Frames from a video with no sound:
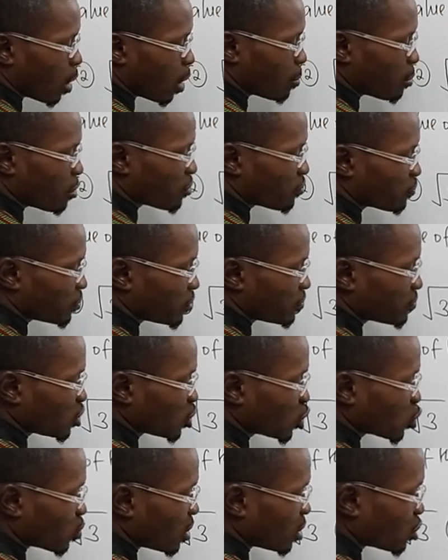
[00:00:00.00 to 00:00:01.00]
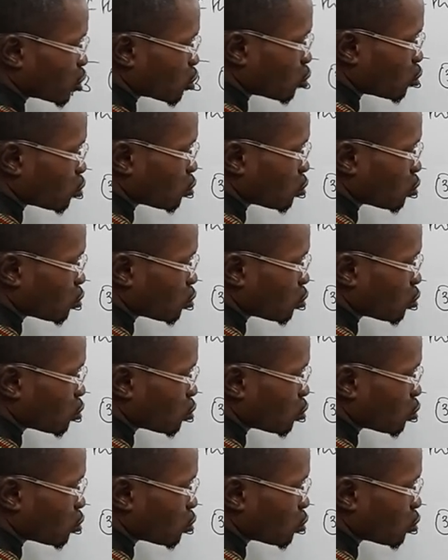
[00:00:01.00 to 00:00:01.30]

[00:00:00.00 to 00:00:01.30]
1.15 square is